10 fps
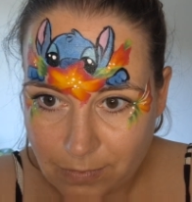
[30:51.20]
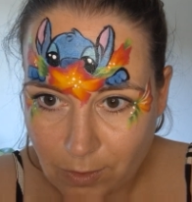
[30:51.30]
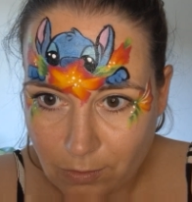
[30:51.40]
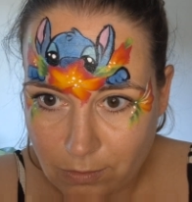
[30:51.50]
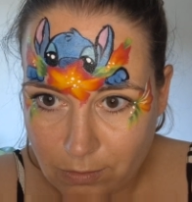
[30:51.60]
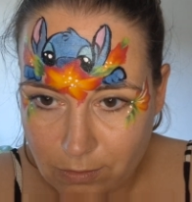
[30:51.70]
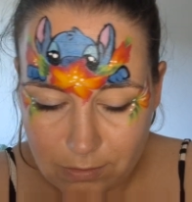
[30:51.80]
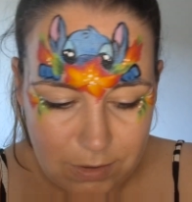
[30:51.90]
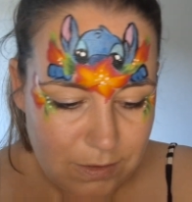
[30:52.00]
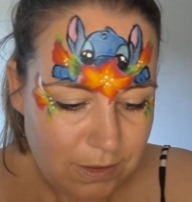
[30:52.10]

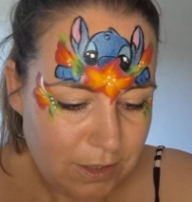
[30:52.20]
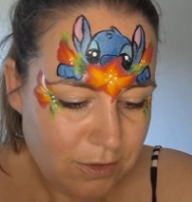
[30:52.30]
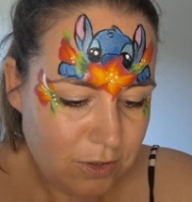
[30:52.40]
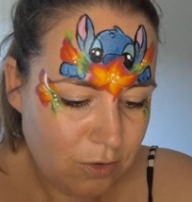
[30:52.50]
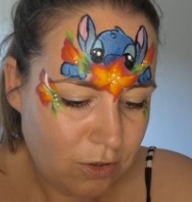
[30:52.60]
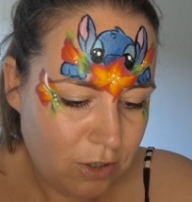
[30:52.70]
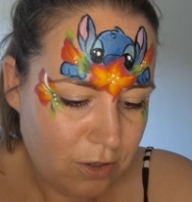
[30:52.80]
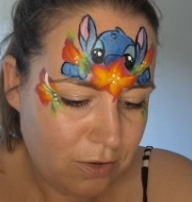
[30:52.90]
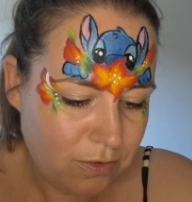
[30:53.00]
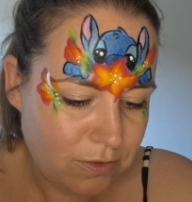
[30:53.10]
Oh, I think it's so
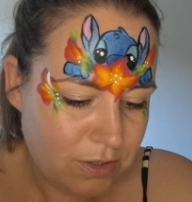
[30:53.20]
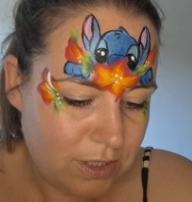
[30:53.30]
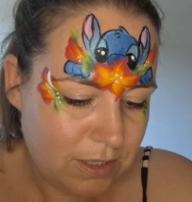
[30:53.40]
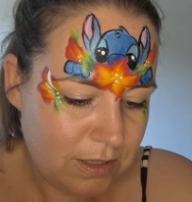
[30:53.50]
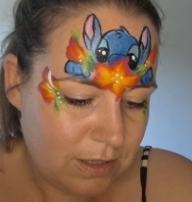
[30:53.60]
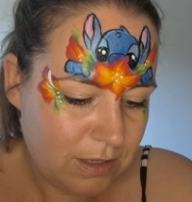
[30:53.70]
cute.